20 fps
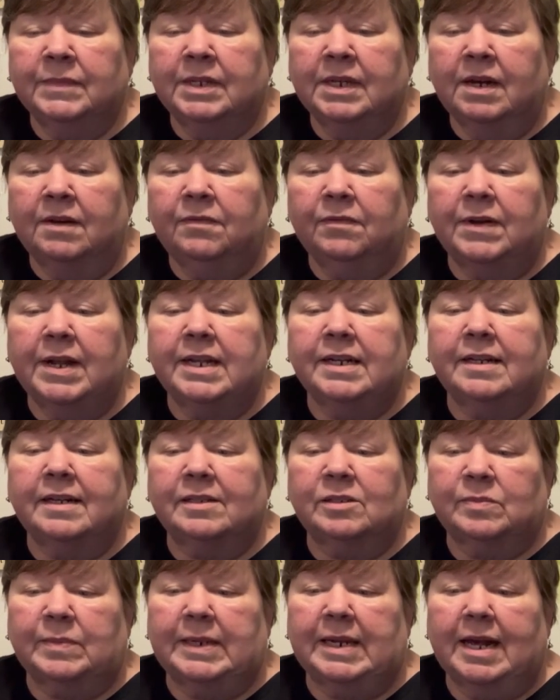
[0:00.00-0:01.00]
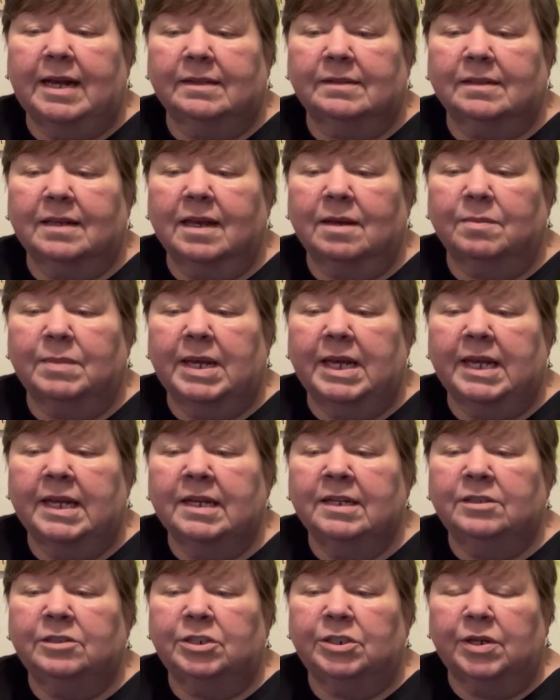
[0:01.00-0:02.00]
A friend has been asking me,
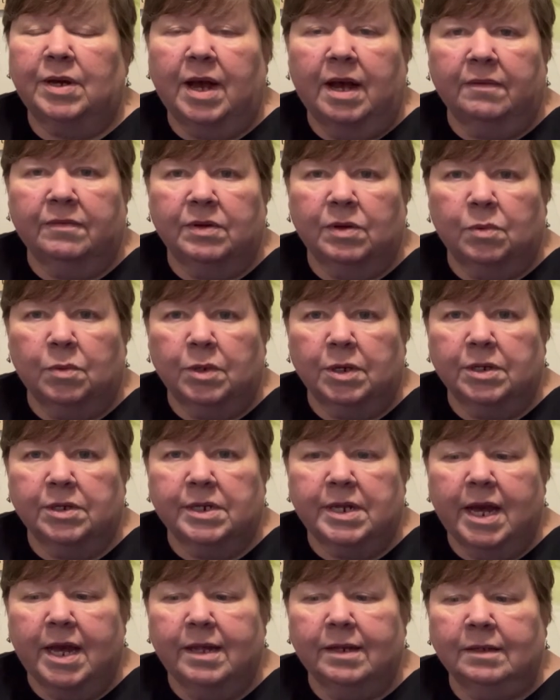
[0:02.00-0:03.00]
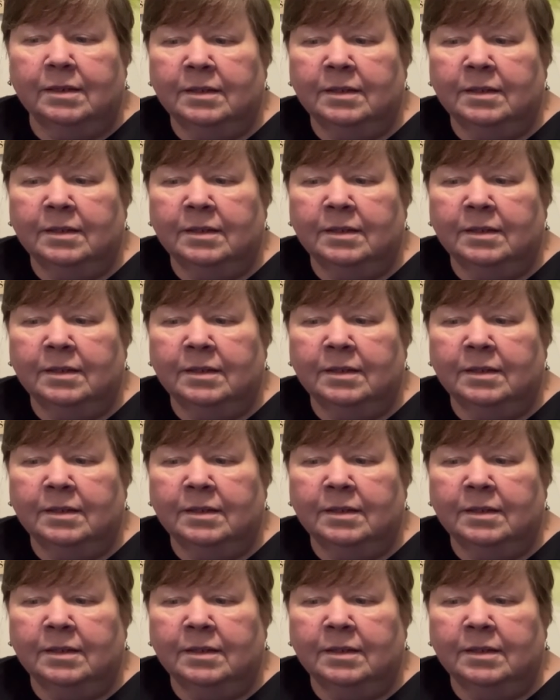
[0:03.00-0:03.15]
"Do you have your word yet?"